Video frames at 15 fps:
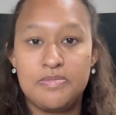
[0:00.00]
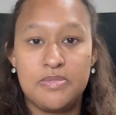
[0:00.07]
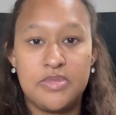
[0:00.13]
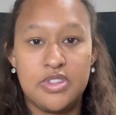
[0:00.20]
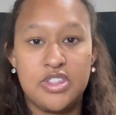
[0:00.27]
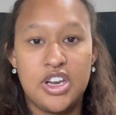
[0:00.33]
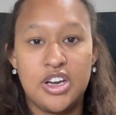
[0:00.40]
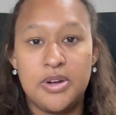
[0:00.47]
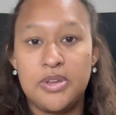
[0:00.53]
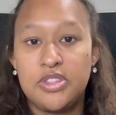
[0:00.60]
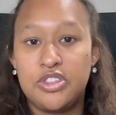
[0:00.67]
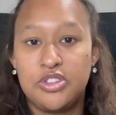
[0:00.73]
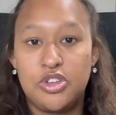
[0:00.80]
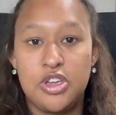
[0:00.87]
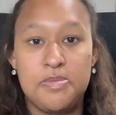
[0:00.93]
there
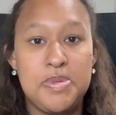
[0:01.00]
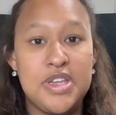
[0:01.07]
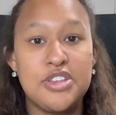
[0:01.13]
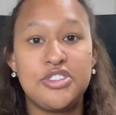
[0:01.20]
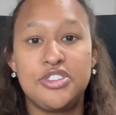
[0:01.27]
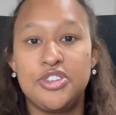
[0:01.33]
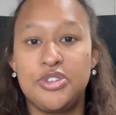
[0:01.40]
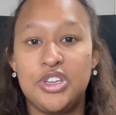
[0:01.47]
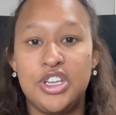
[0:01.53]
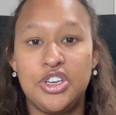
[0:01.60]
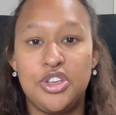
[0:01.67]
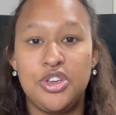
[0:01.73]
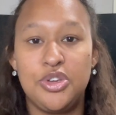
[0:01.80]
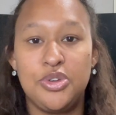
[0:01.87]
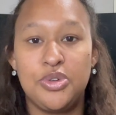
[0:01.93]
could be a student
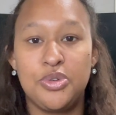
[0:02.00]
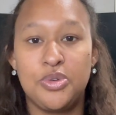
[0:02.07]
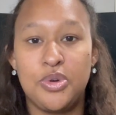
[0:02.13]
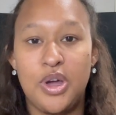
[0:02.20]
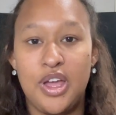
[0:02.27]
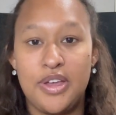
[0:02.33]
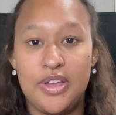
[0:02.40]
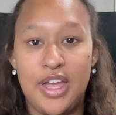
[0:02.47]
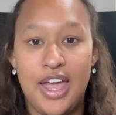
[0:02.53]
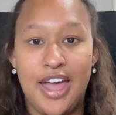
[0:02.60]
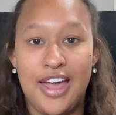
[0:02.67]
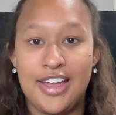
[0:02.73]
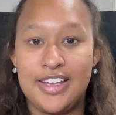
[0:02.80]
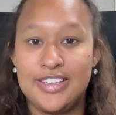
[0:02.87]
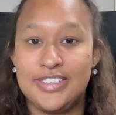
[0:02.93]
who
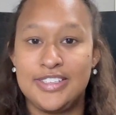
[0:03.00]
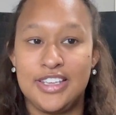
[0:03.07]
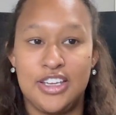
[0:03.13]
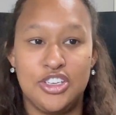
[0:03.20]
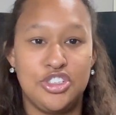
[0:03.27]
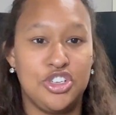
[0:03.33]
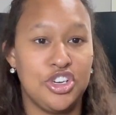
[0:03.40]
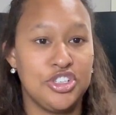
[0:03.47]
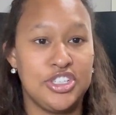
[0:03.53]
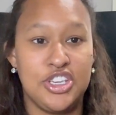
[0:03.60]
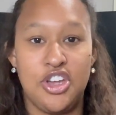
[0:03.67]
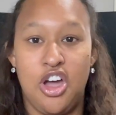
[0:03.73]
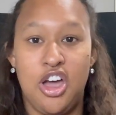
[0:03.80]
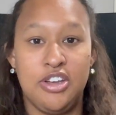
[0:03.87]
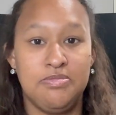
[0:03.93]
has a jersey
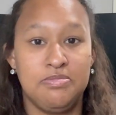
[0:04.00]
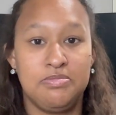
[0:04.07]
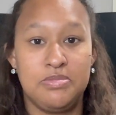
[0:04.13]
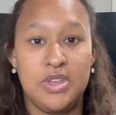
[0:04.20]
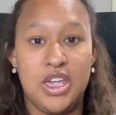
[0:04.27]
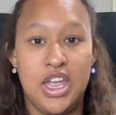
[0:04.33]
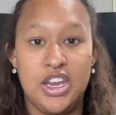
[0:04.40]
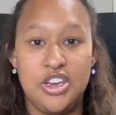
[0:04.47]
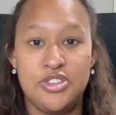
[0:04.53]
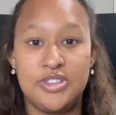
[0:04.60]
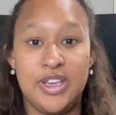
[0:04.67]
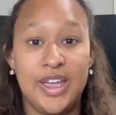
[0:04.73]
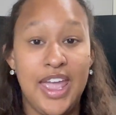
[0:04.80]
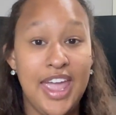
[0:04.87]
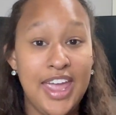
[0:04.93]
on and you
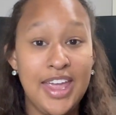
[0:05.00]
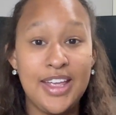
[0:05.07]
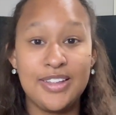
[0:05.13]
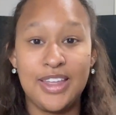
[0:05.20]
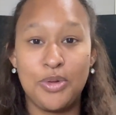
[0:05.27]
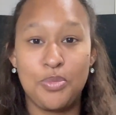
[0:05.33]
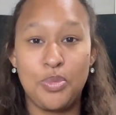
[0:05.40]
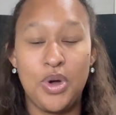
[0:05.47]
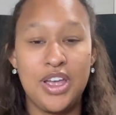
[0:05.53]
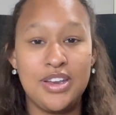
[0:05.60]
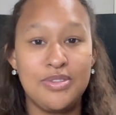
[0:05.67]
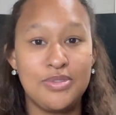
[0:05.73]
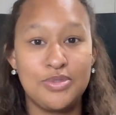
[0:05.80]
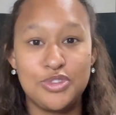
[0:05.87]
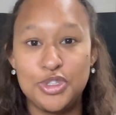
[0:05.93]
say, hey, like, what
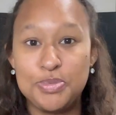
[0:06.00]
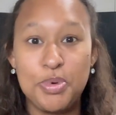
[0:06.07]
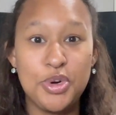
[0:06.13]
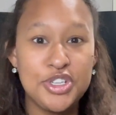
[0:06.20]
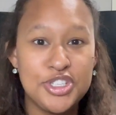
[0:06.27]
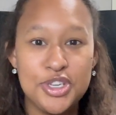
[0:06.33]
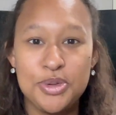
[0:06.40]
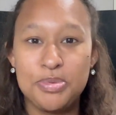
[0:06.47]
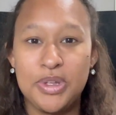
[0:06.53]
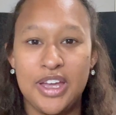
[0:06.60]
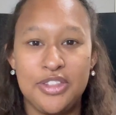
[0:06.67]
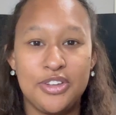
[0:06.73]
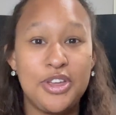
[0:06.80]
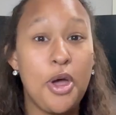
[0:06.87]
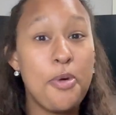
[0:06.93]
sport do you play?
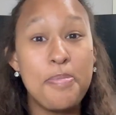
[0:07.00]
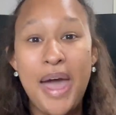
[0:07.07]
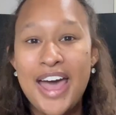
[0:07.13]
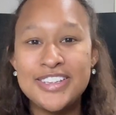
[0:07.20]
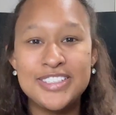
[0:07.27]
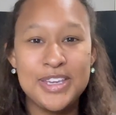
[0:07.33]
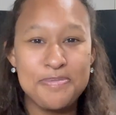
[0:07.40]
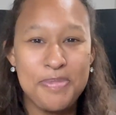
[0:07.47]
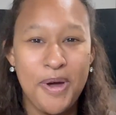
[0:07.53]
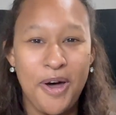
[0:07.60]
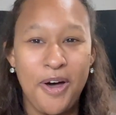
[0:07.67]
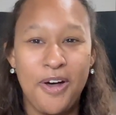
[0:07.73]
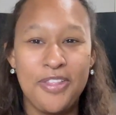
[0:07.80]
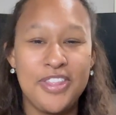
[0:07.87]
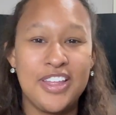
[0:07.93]
And like, oh,
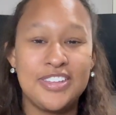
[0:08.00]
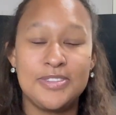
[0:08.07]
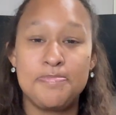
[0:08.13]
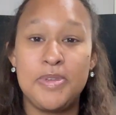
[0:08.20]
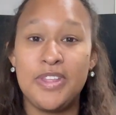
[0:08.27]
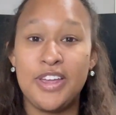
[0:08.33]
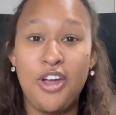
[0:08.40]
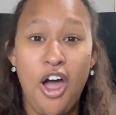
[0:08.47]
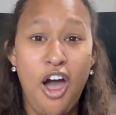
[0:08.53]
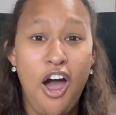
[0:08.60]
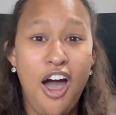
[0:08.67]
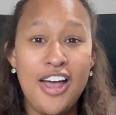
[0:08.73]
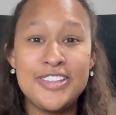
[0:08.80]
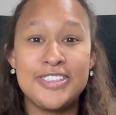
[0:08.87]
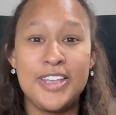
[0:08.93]
basketball. And be like,
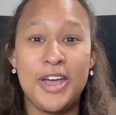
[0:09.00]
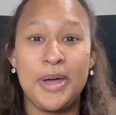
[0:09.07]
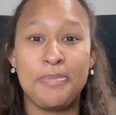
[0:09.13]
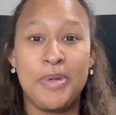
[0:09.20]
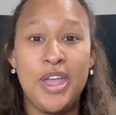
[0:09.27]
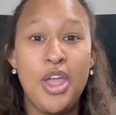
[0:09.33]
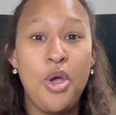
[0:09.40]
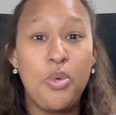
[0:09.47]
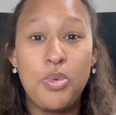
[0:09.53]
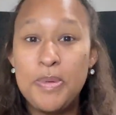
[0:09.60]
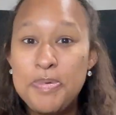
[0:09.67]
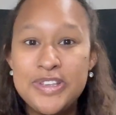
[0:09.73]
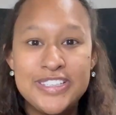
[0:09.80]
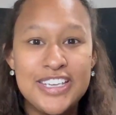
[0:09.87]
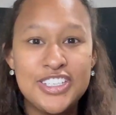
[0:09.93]
awesome. What
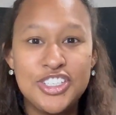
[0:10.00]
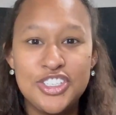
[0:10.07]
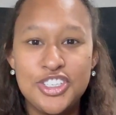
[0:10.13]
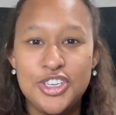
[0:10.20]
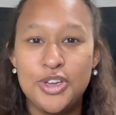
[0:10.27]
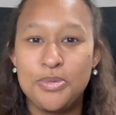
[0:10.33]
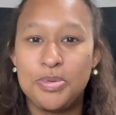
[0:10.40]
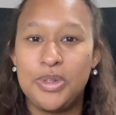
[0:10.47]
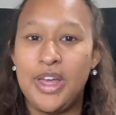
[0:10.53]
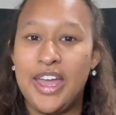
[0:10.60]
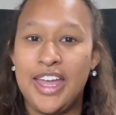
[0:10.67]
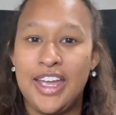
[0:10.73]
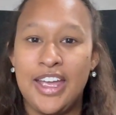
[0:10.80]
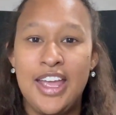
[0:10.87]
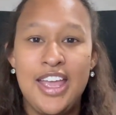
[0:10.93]
position do you
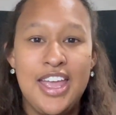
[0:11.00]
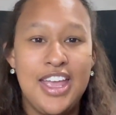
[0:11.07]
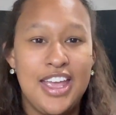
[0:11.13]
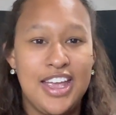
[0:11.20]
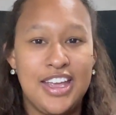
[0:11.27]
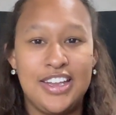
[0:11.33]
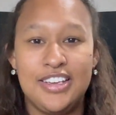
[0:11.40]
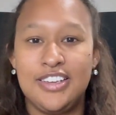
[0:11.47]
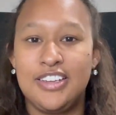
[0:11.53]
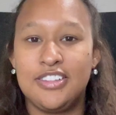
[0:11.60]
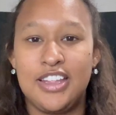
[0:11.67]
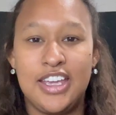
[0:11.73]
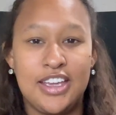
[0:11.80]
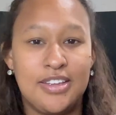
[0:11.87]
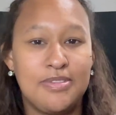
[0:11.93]
play? And
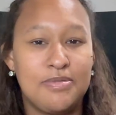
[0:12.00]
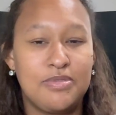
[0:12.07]
like,